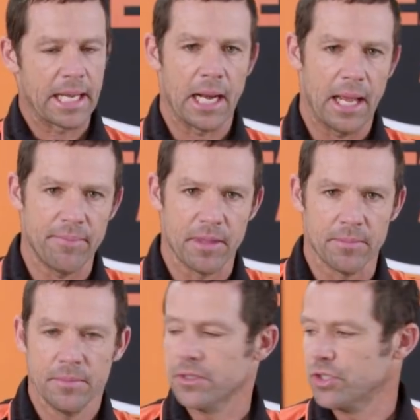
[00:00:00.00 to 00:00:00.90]
to clamp
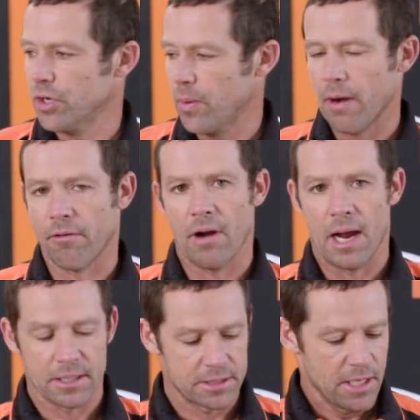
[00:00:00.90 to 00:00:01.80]
them to our
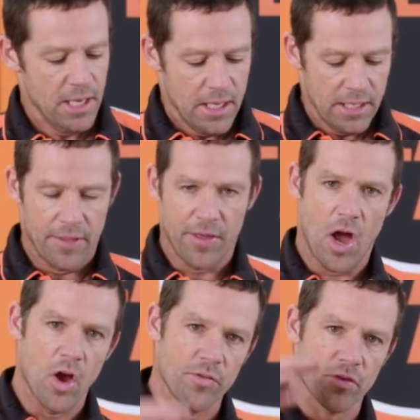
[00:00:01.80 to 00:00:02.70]
rungs. Now the
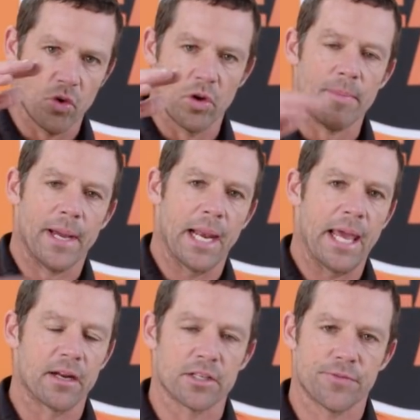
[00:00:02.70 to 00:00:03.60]
overall of my
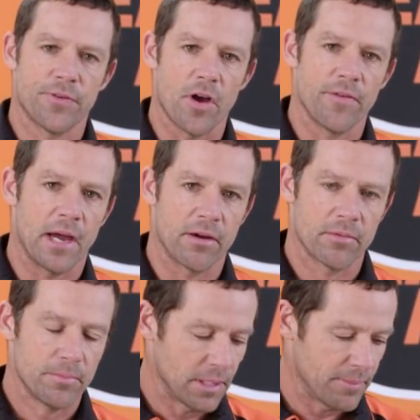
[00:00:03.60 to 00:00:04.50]
ladder is
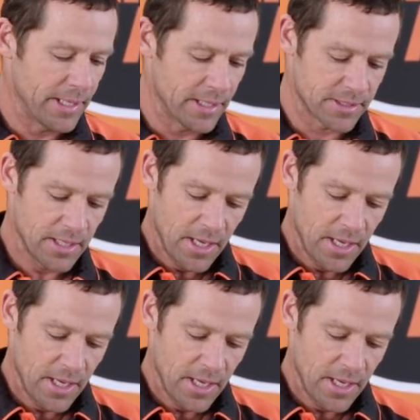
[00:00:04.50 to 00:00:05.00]
500 millimetres.